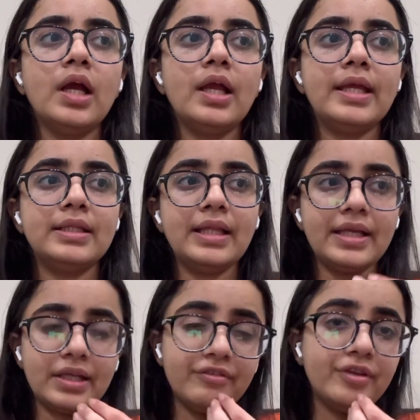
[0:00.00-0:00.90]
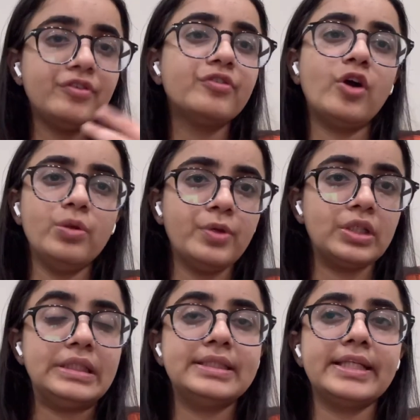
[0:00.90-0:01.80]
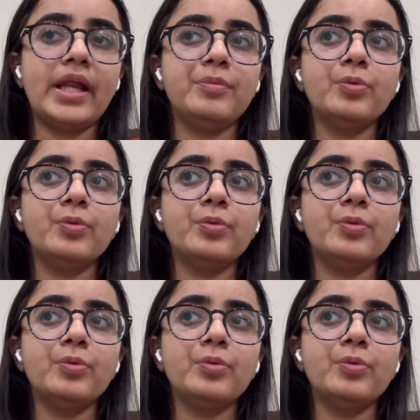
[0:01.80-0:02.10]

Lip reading: If you follow me on Instagram,